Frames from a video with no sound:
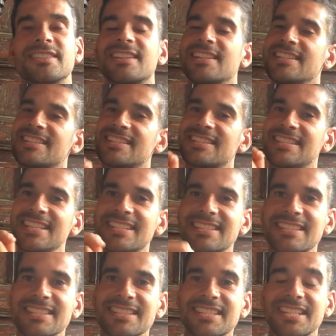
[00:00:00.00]

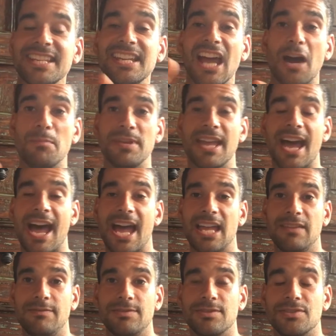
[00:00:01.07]
consistency in our
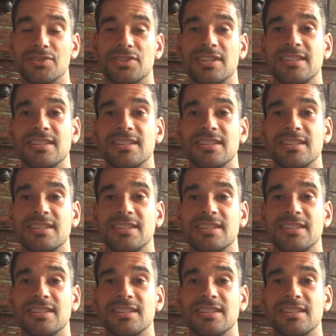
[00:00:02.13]
behaviors,